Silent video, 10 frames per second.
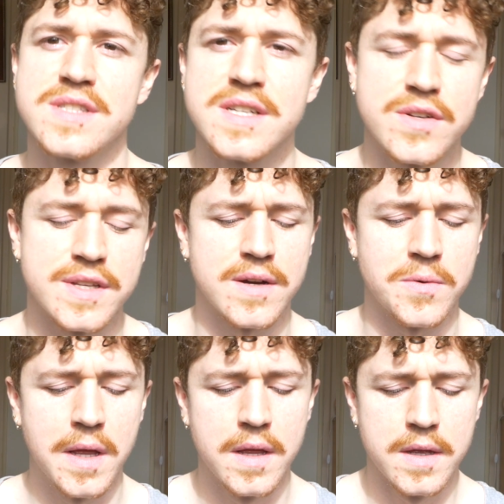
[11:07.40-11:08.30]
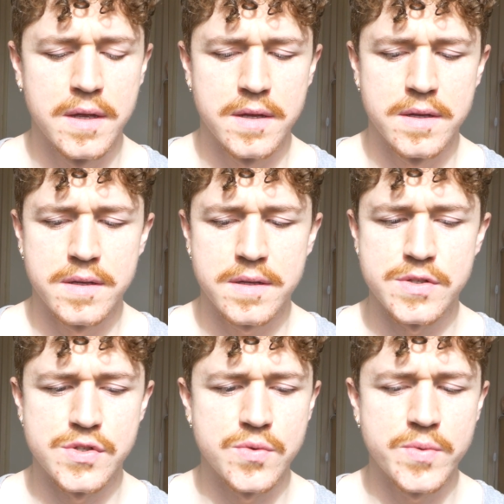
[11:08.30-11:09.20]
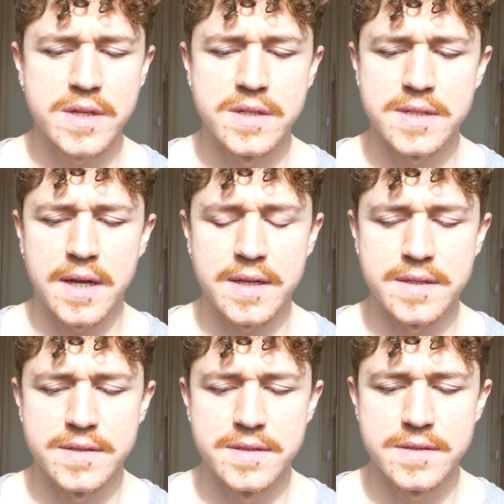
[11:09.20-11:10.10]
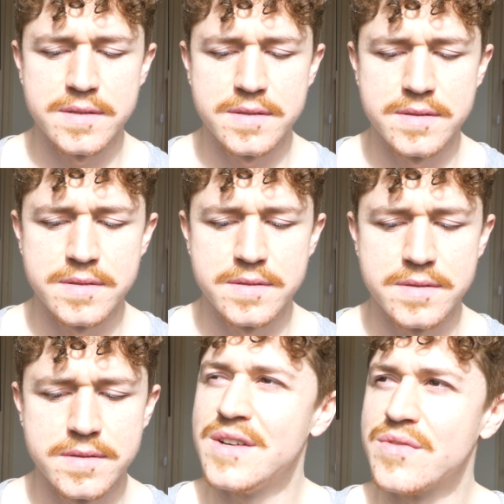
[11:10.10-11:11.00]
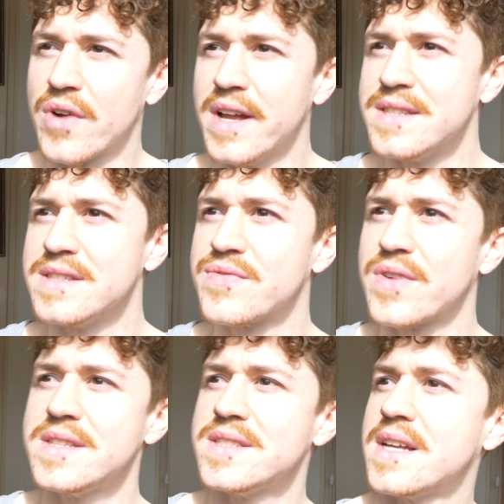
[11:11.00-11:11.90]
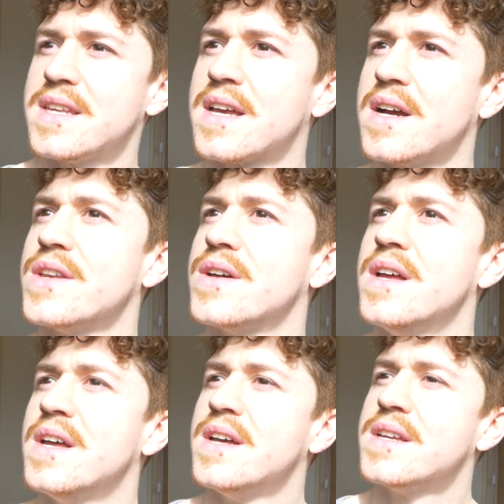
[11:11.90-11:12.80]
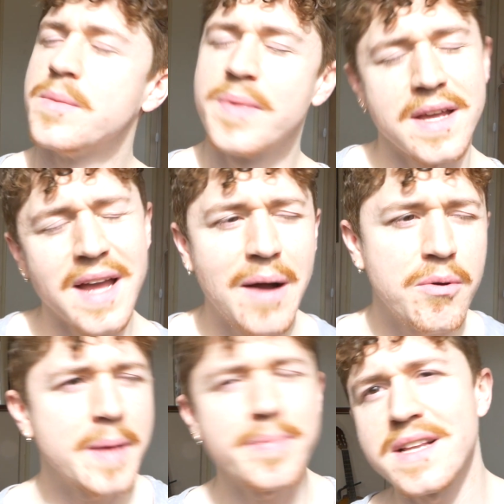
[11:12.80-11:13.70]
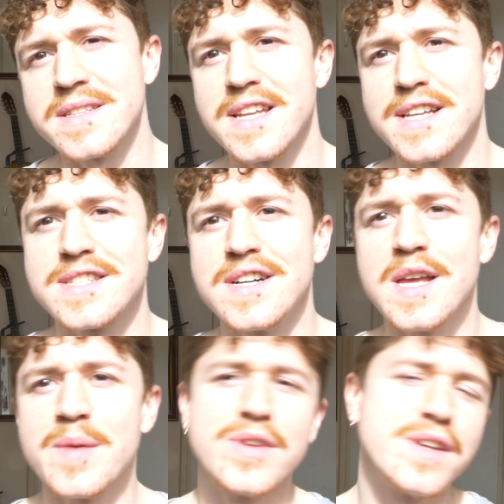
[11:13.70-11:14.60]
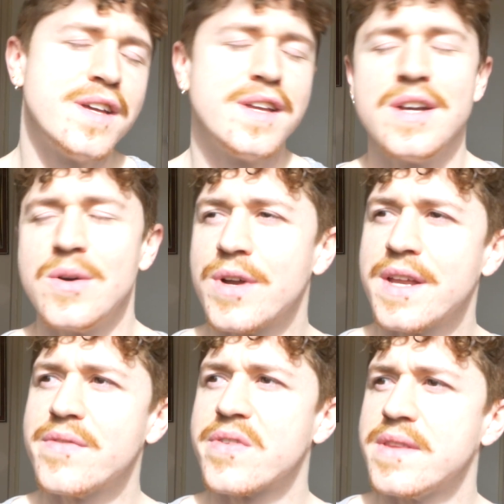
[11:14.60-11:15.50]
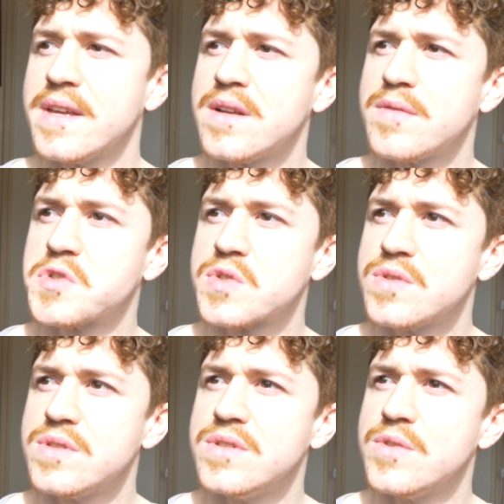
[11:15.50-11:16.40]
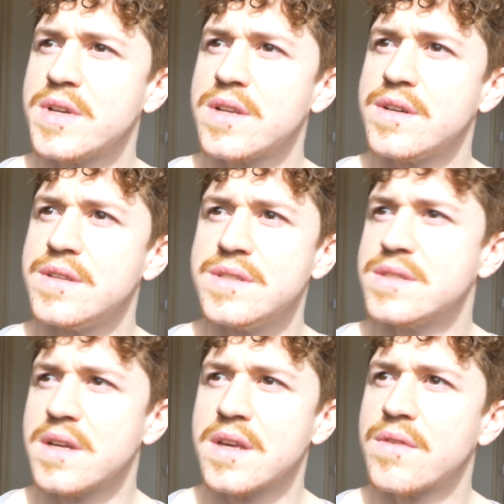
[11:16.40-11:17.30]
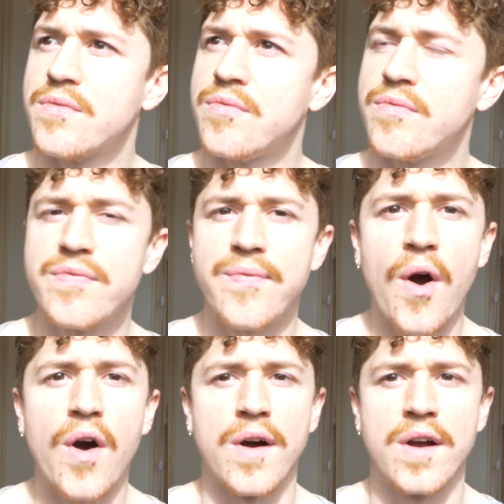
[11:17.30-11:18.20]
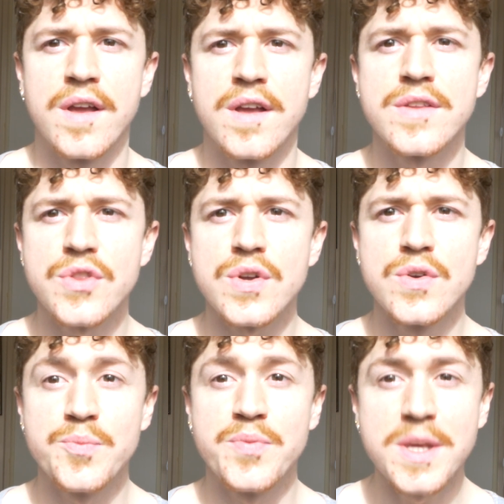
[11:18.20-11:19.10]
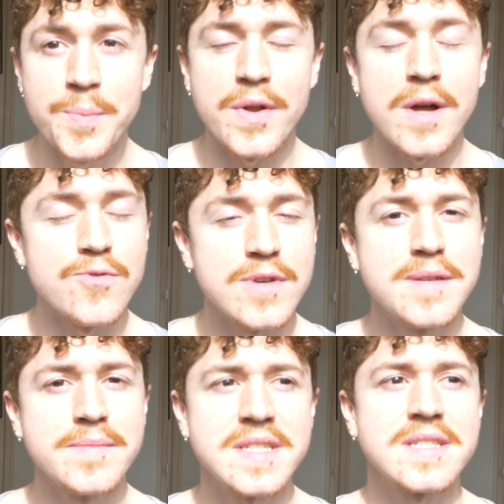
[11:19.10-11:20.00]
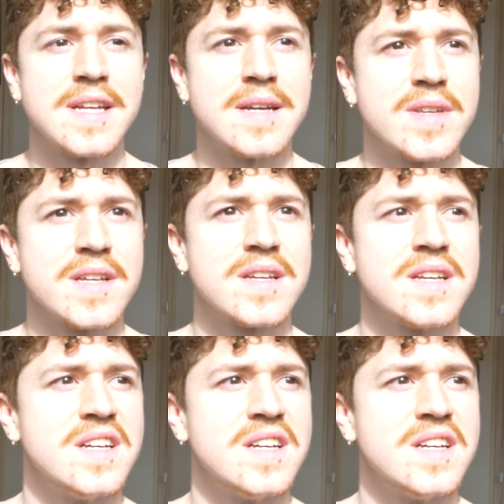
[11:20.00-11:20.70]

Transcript: seen her now in two weeks and friends friends that you kind of you'll be like ah oh, we'll make plans next time and you whatever and then all of a sudden you realize like fuck they're good people i really miss them like